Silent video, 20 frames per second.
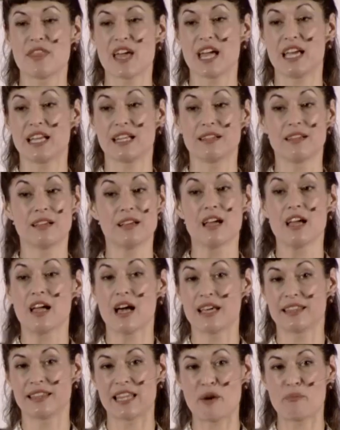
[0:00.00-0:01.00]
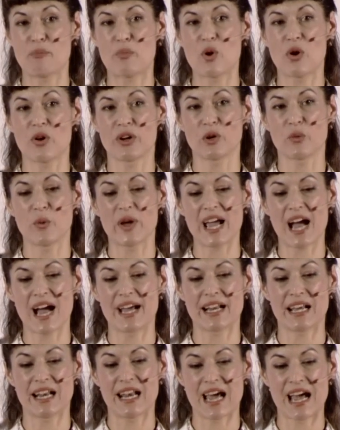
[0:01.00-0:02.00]
then at that point we
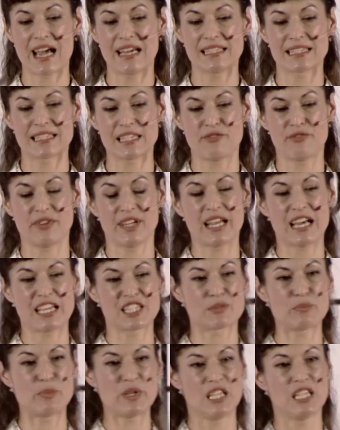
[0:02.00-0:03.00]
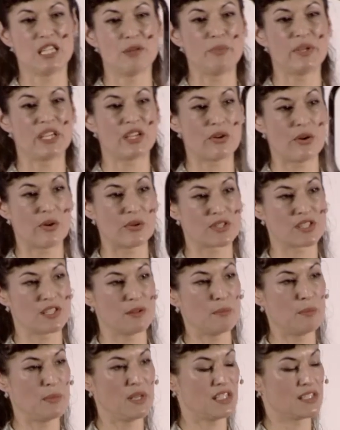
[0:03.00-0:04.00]
analyze if it has been because the
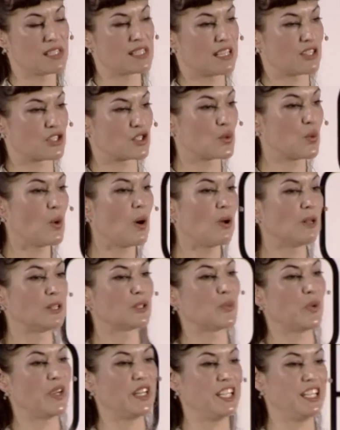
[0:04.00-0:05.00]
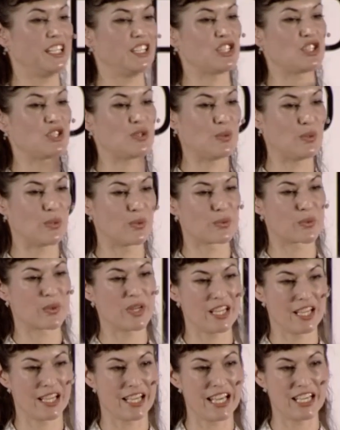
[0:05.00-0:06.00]
means are too old, we need to
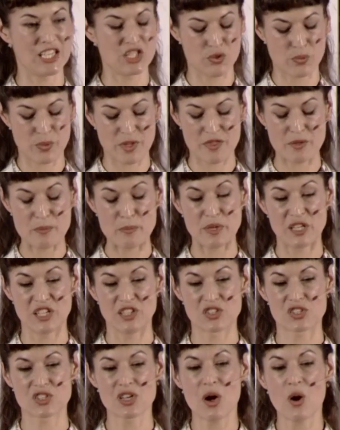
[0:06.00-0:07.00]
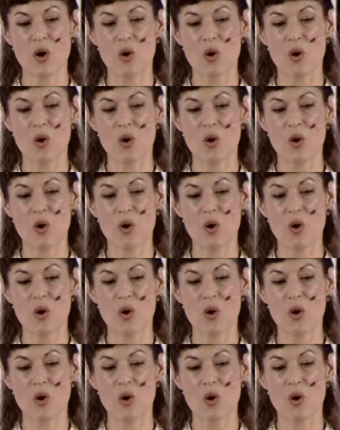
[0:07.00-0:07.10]
re-engage with the means,